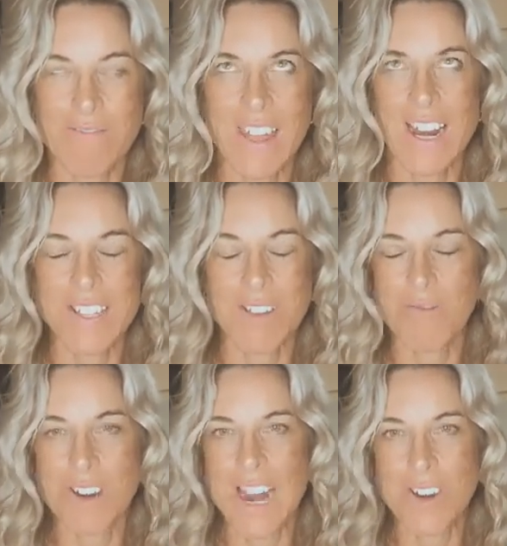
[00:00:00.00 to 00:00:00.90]
that is a
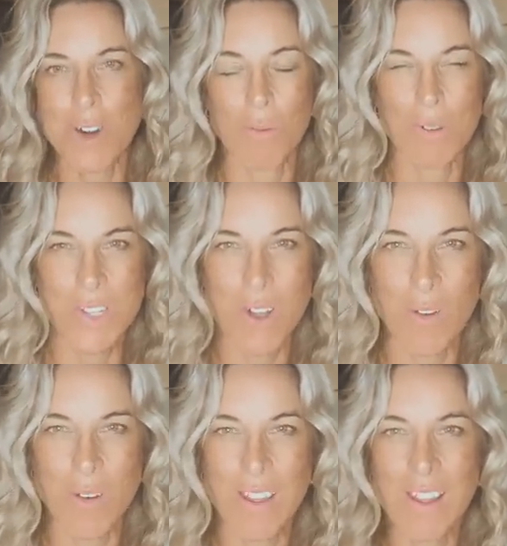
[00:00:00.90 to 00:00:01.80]
radical
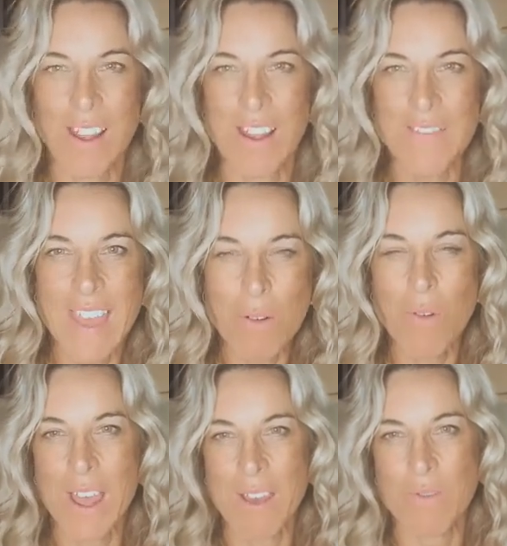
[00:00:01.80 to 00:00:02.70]
result, and that
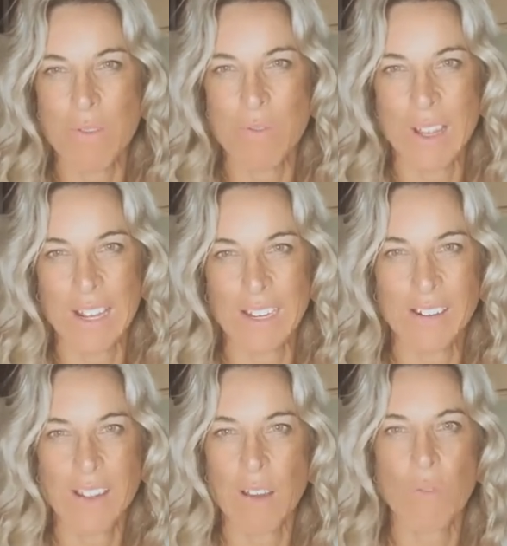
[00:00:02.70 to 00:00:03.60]
will have you
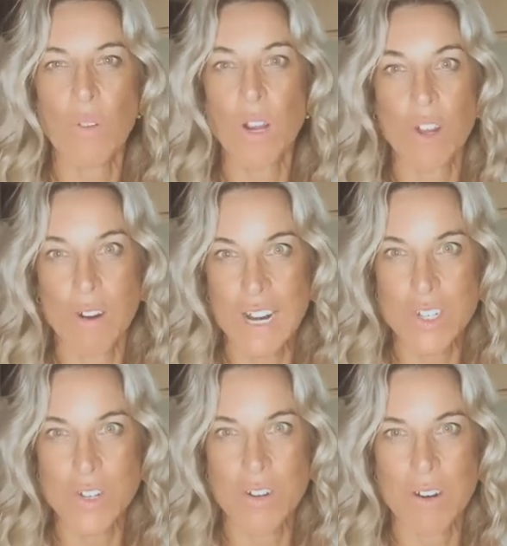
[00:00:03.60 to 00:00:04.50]
feeling full of
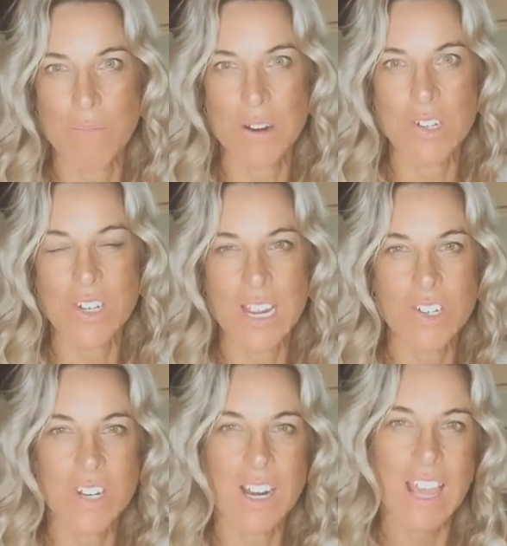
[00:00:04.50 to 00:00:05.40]
gratitude and
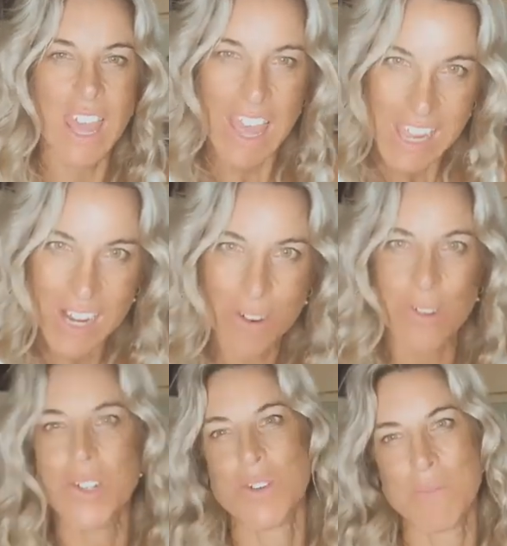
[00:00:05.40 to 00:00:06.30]
appreciation and hanging
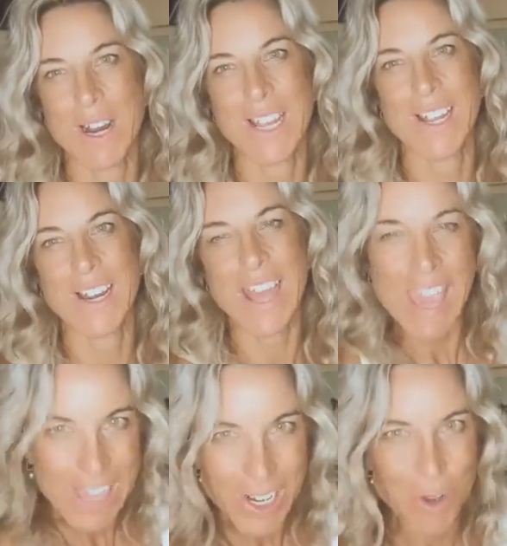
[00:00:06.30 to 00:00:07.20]
on to your money and
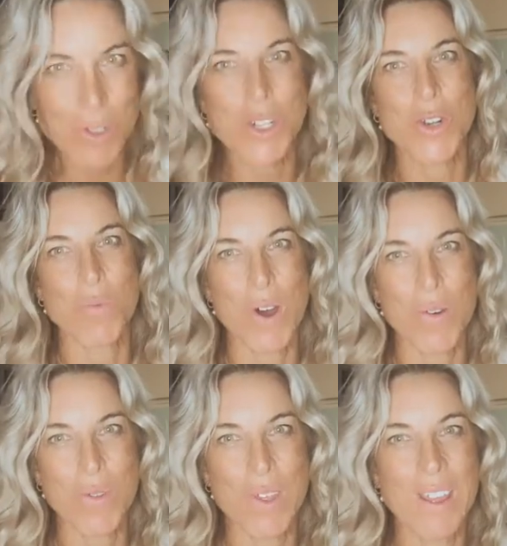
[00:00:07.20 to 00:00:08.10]
hanging on to your
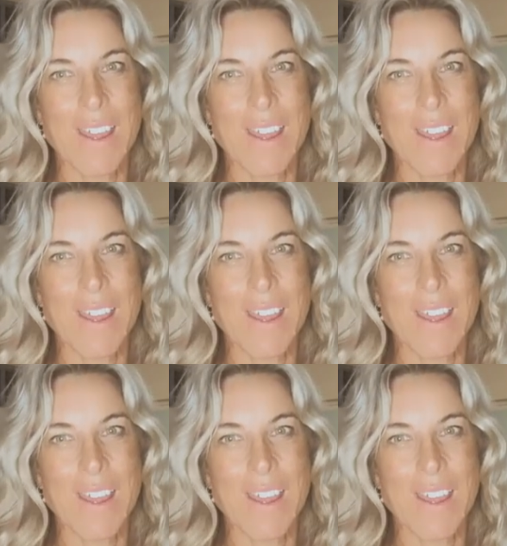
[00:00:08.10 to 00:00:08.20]
wealth